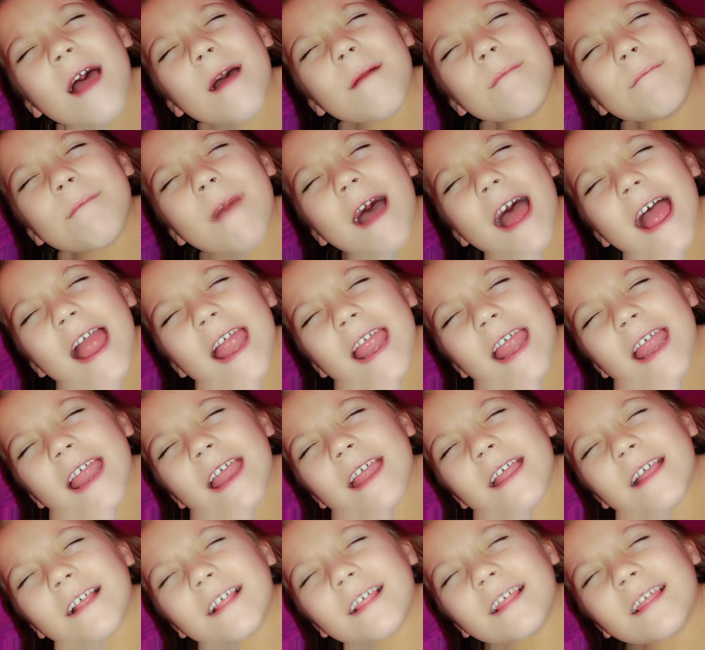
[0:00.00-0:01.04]
My
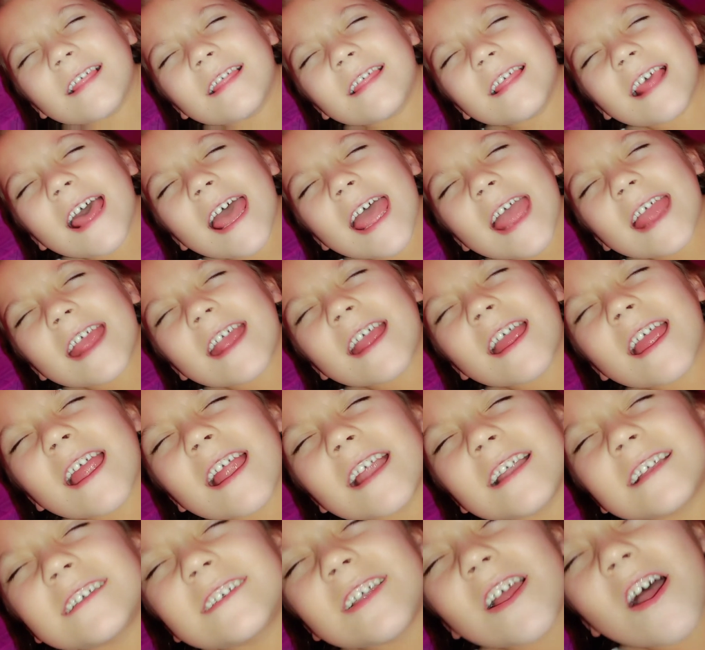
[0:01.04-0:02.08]
leg
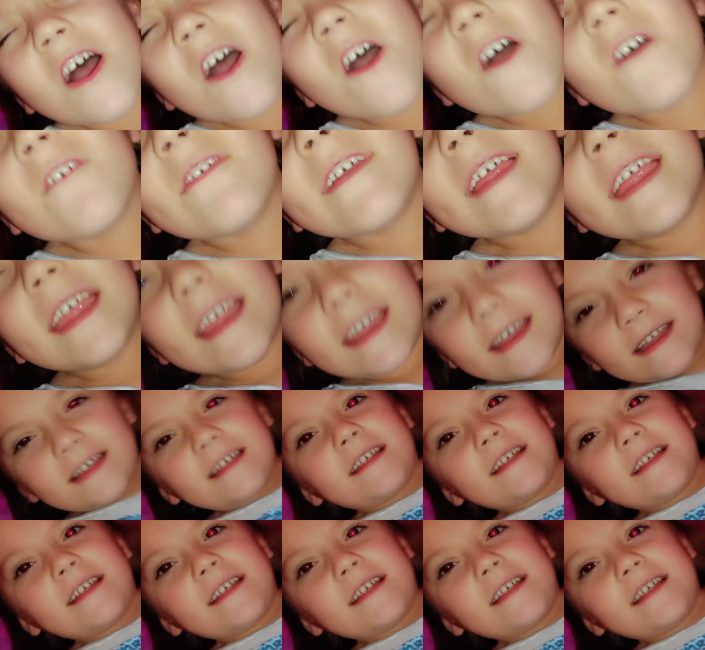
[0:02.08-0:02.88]
hurt, Toby.